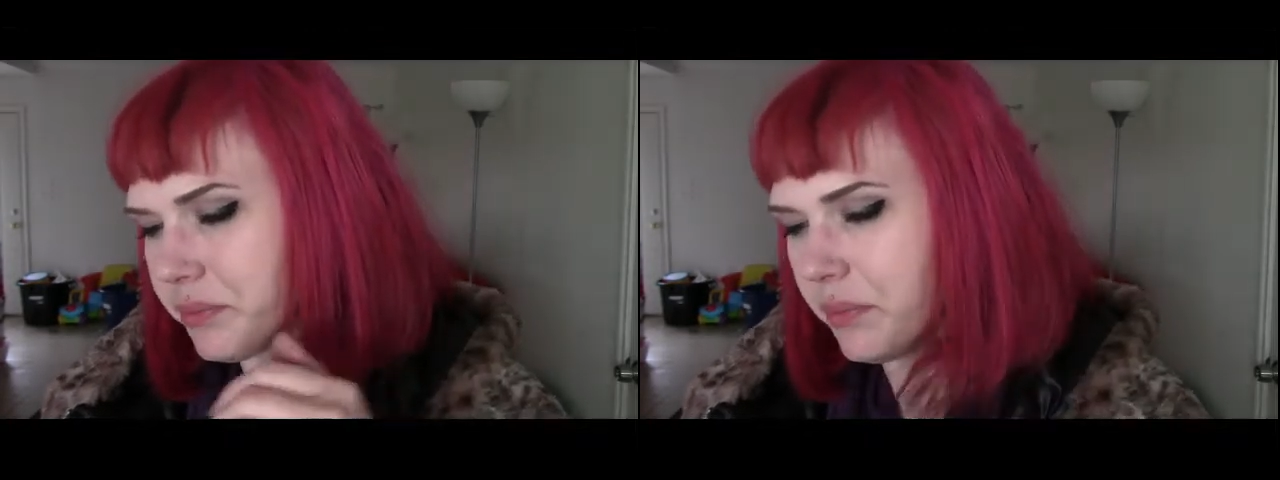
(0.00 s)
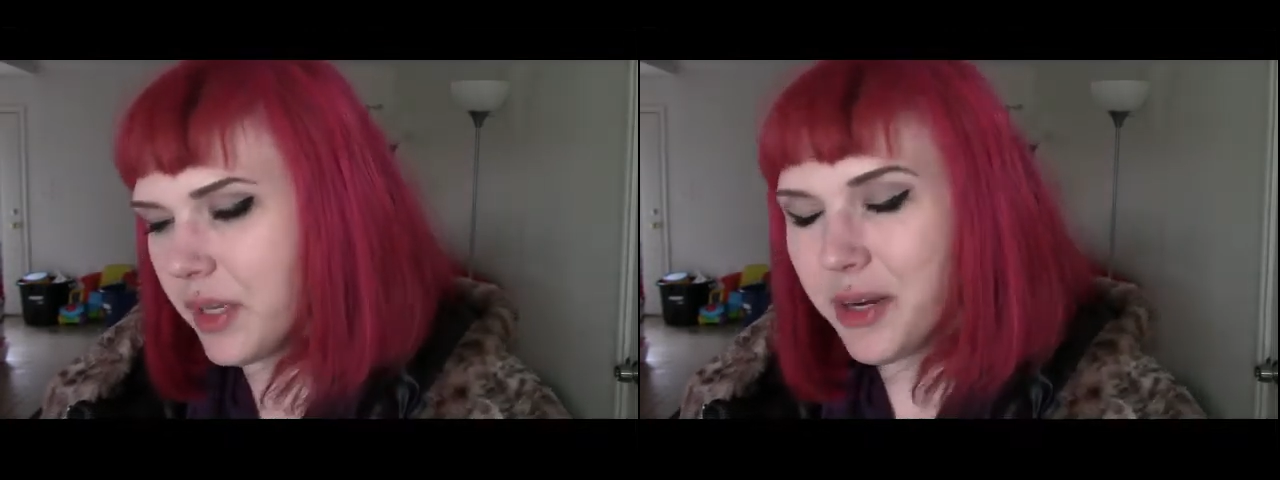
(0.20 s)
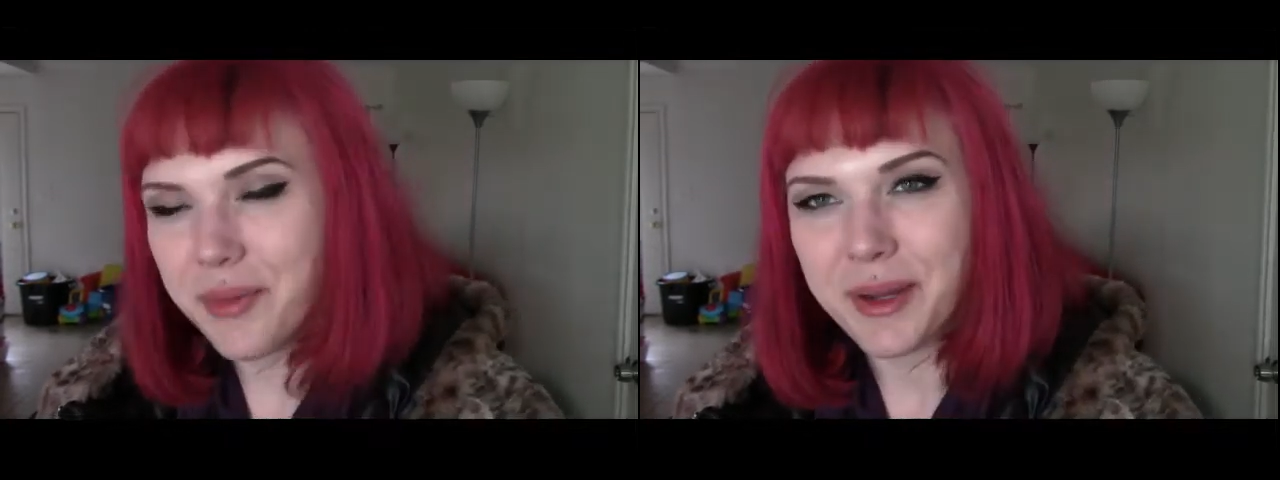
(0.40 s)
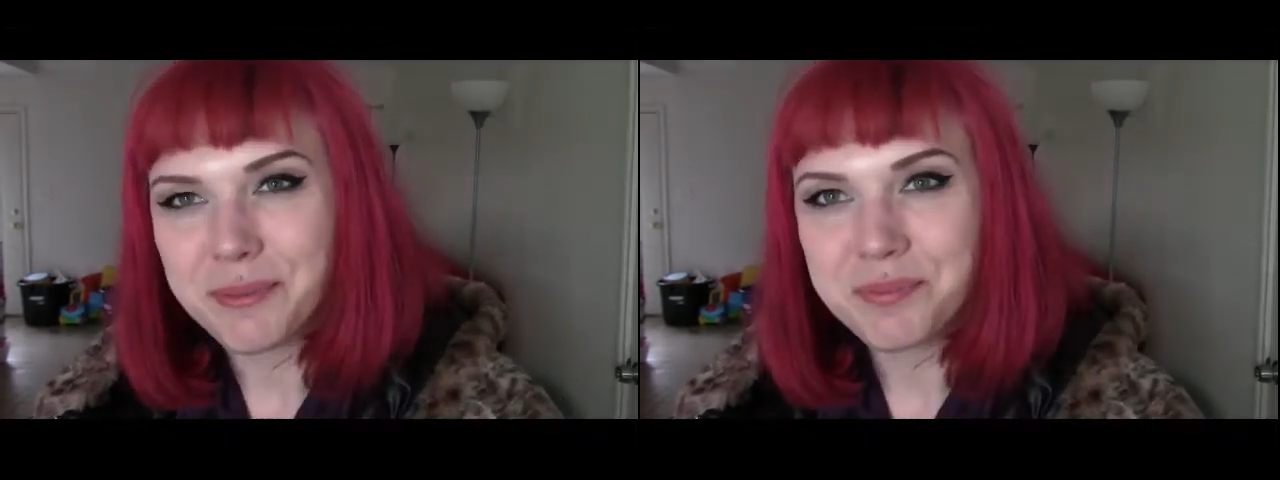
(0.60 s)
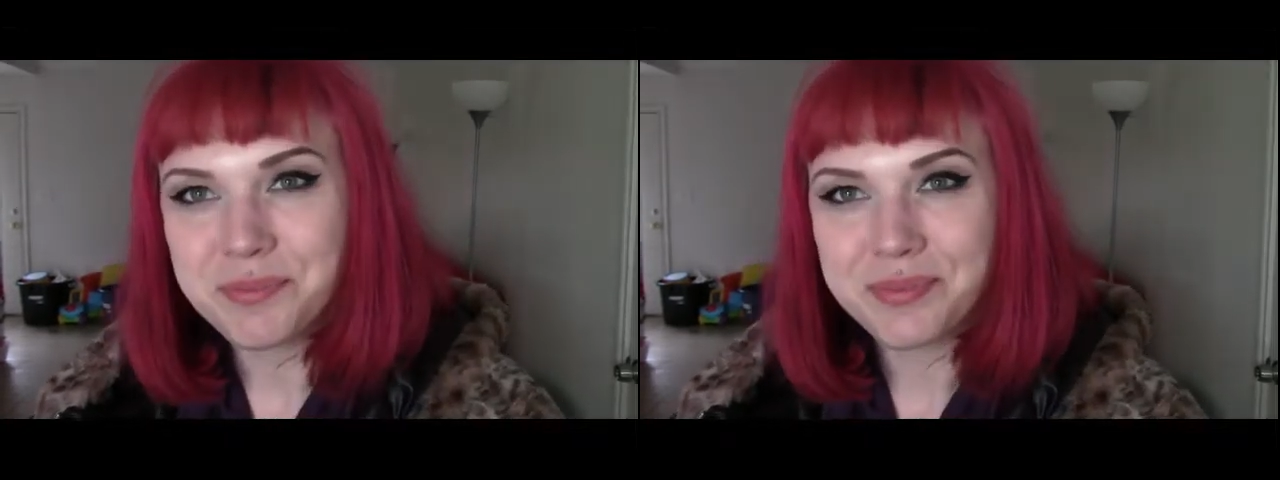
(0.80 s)
But anyway,
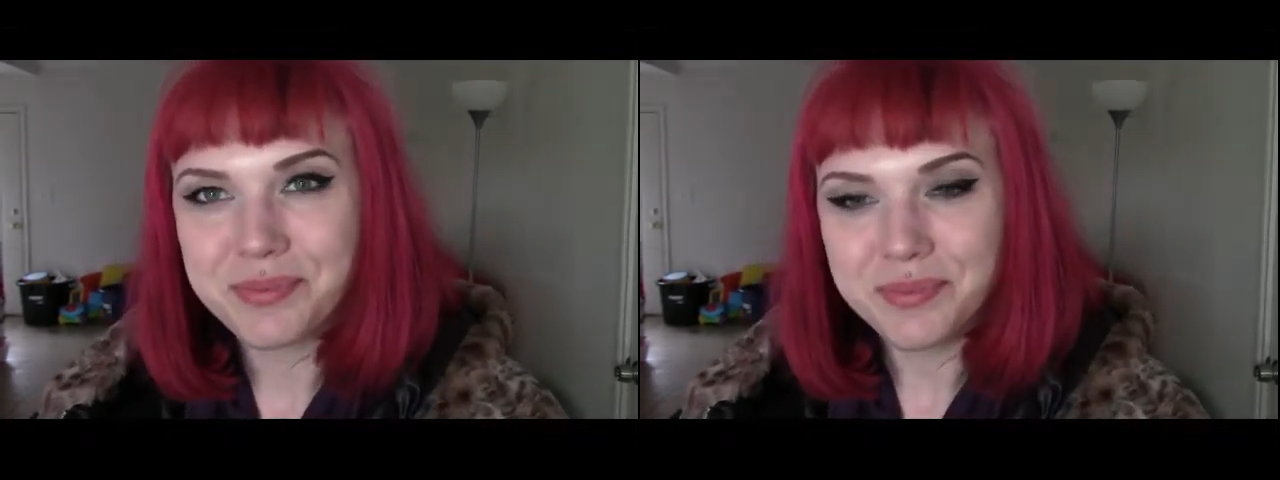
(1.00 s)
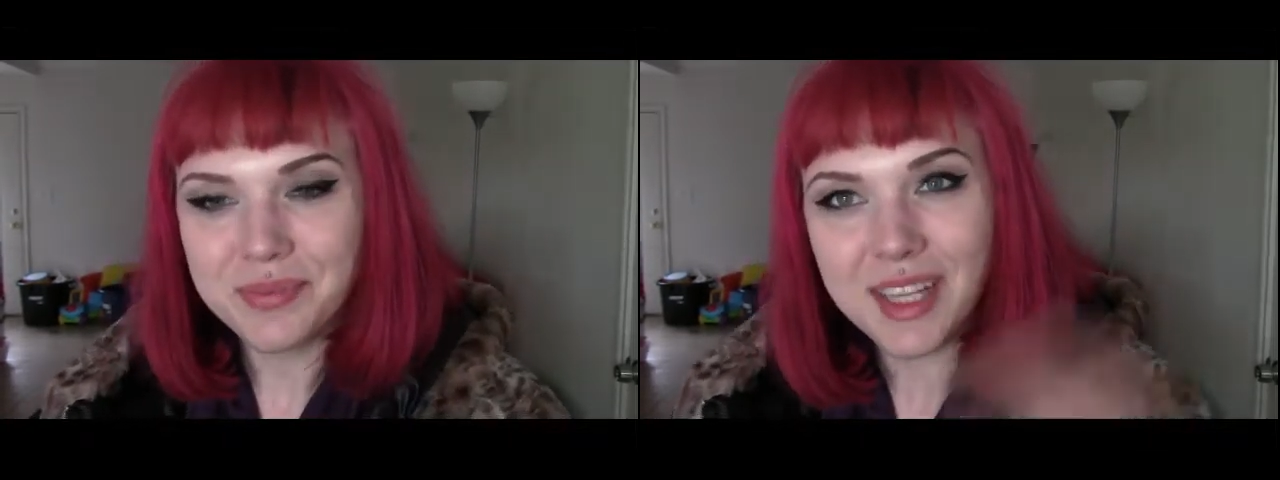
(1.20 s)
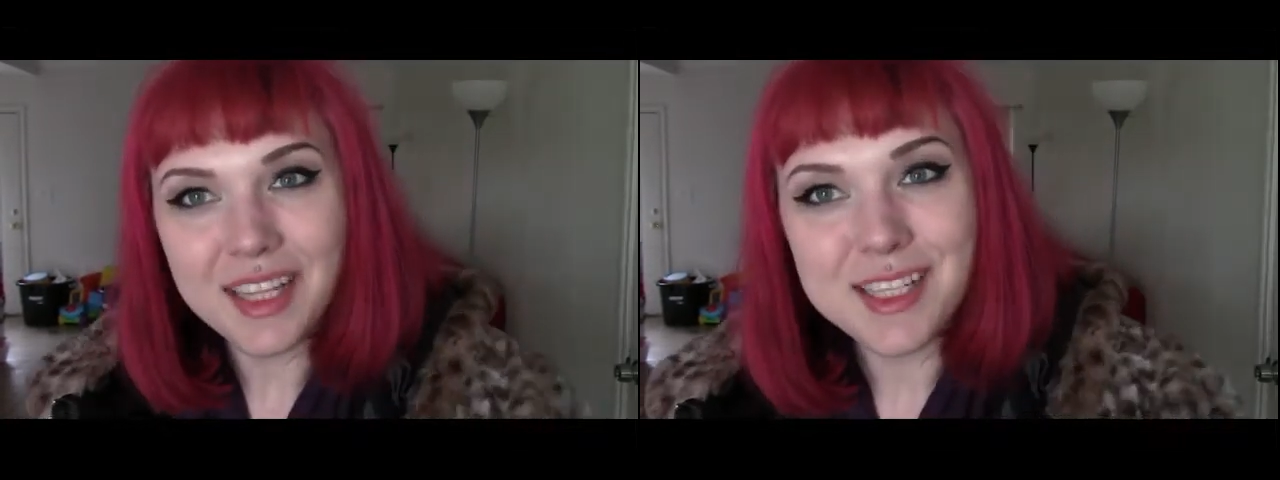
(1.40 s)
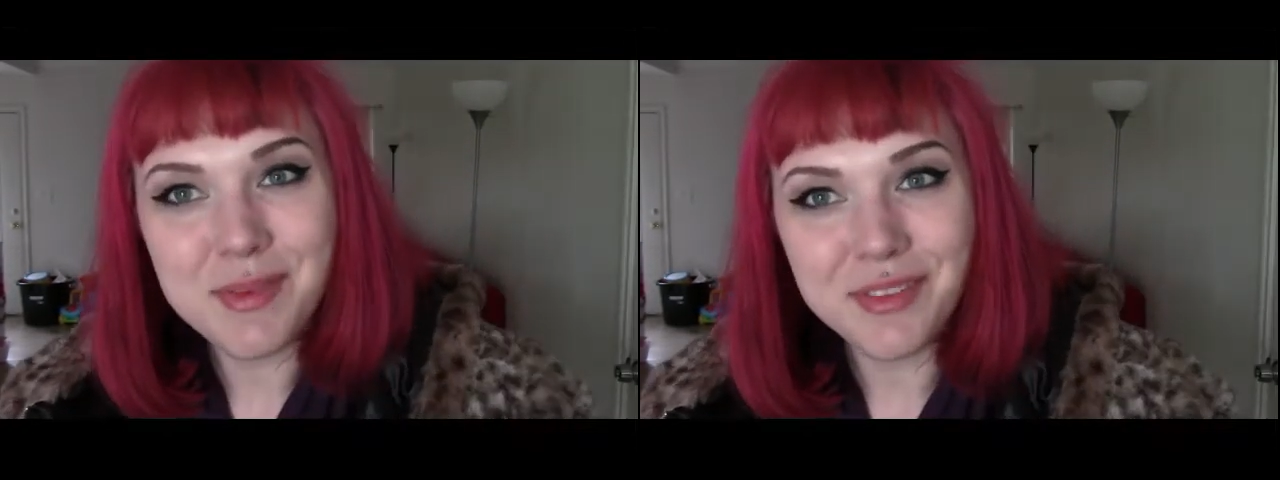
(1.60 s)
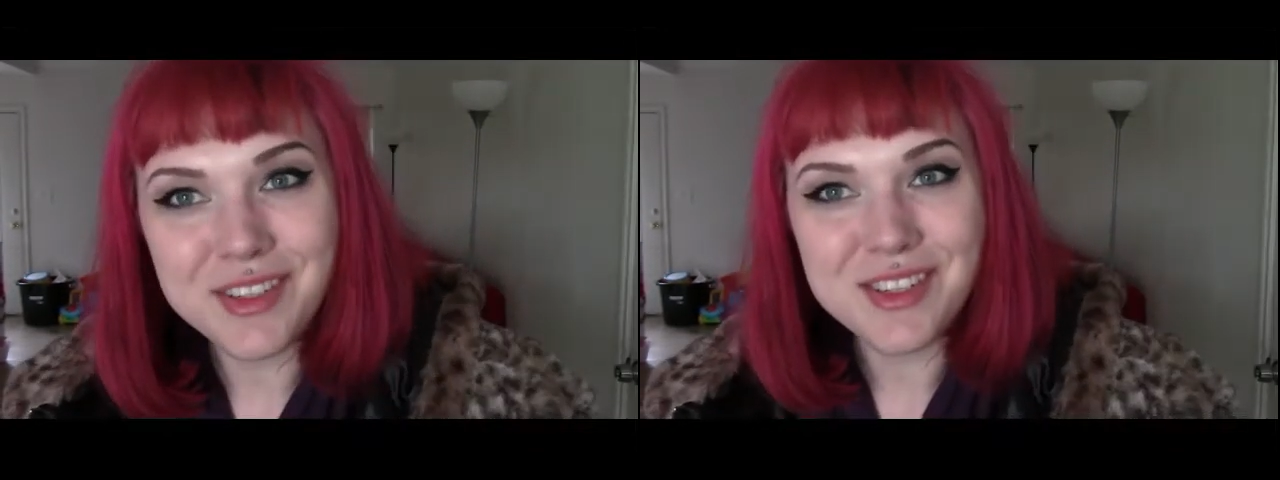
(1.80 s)
that's
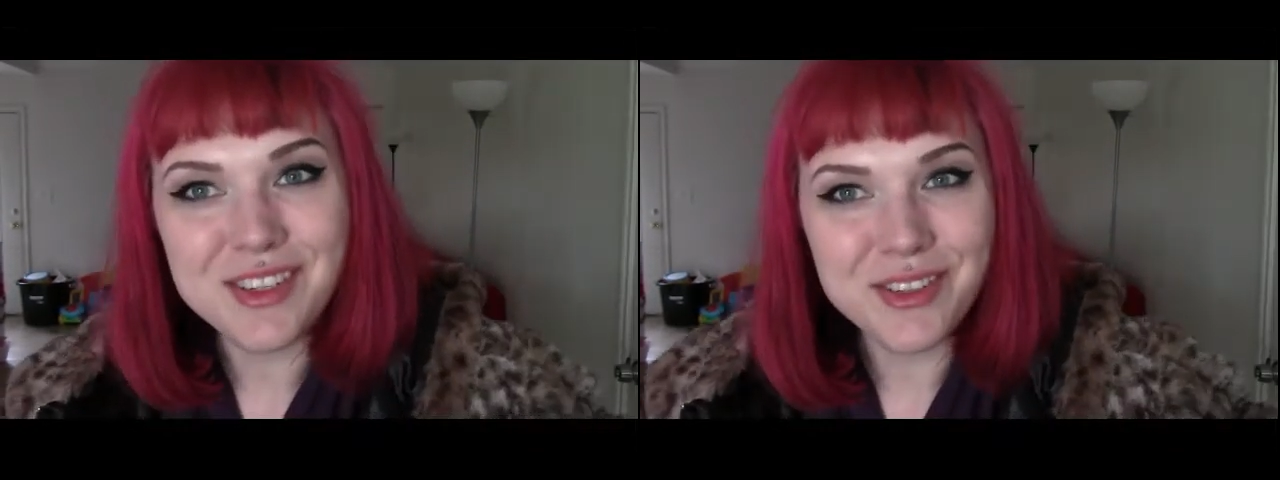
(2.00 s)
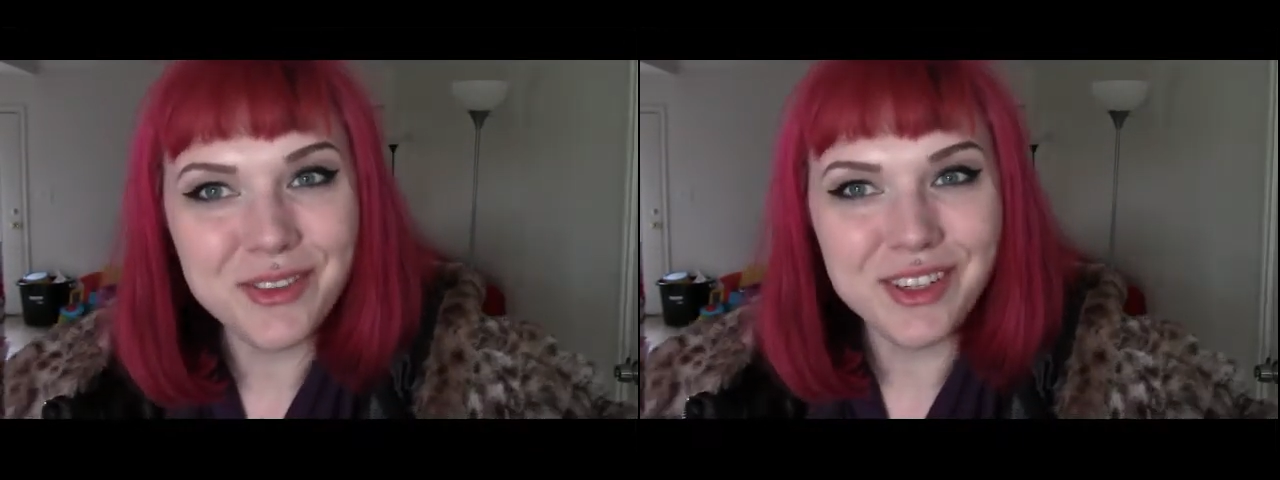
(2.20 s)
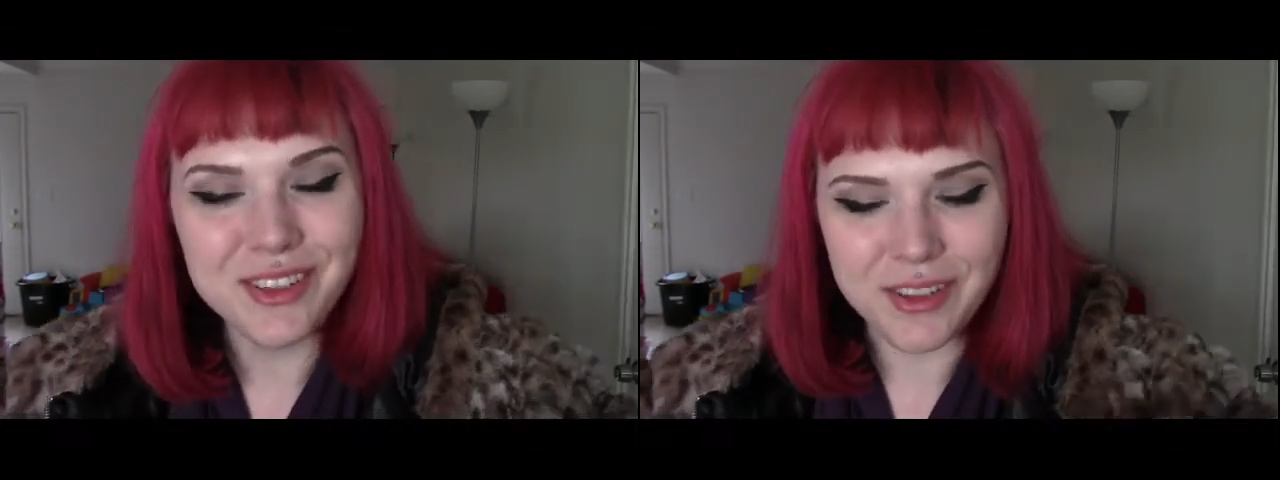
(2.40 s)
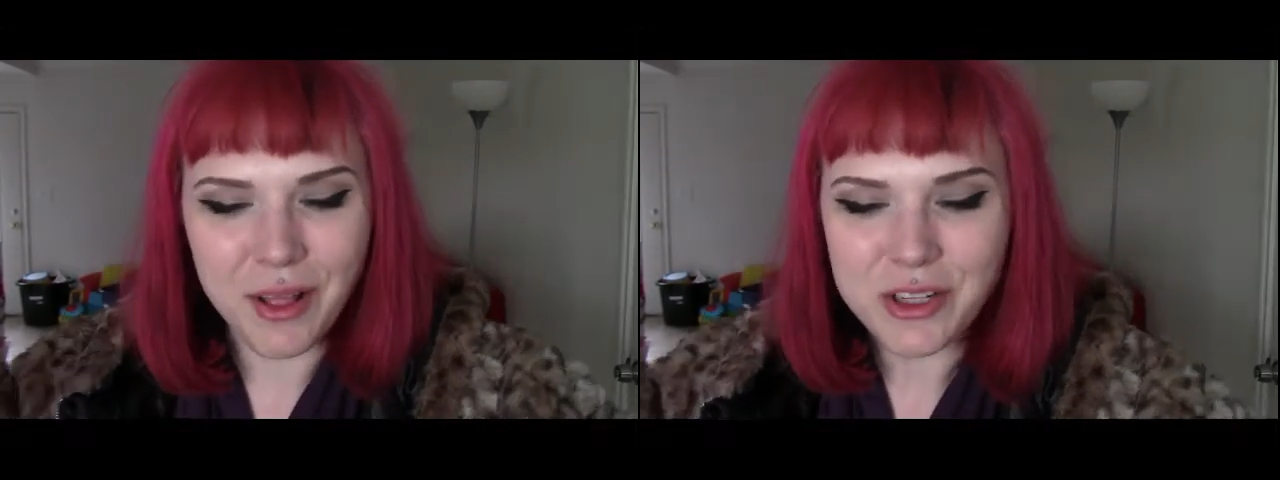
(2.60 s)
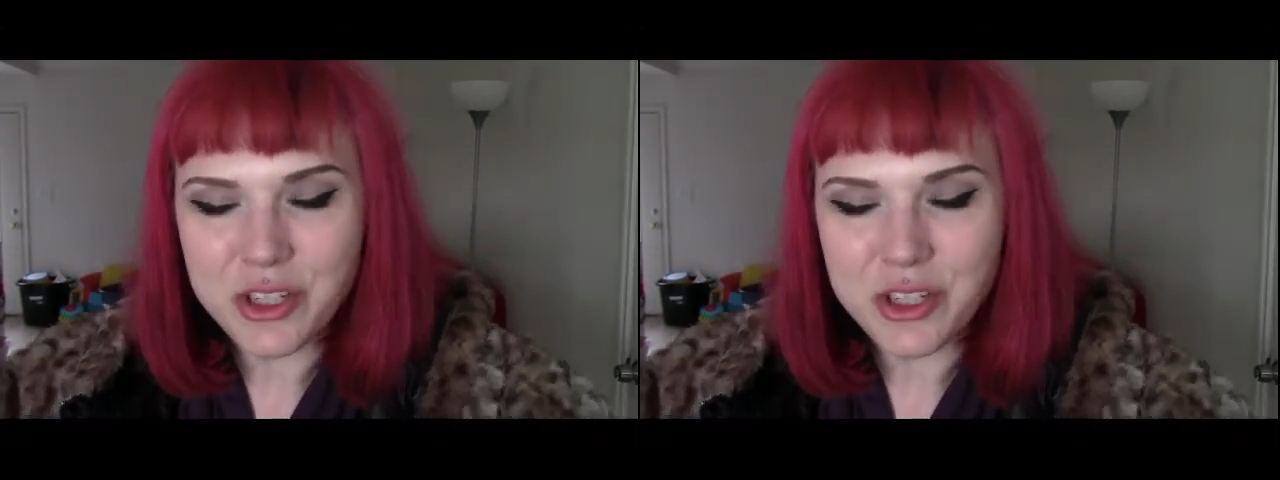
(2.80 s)
my first tutorial.